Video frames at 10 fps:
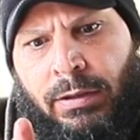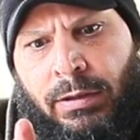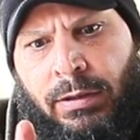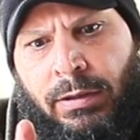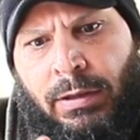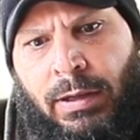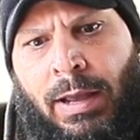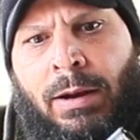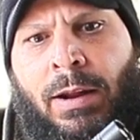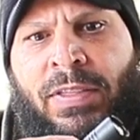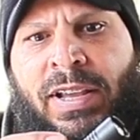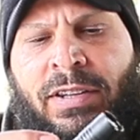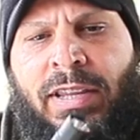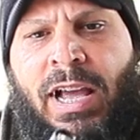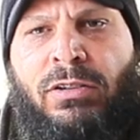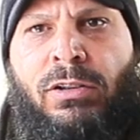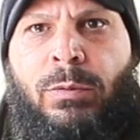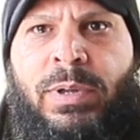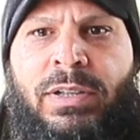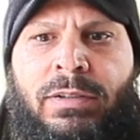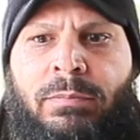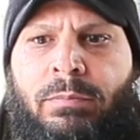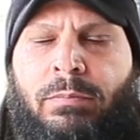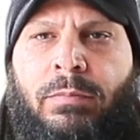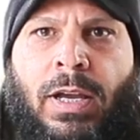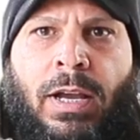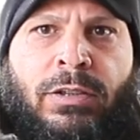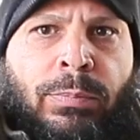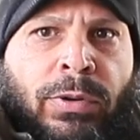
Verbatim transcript: uh, I don't know. I think it's a thousand lumens. Uh, it's a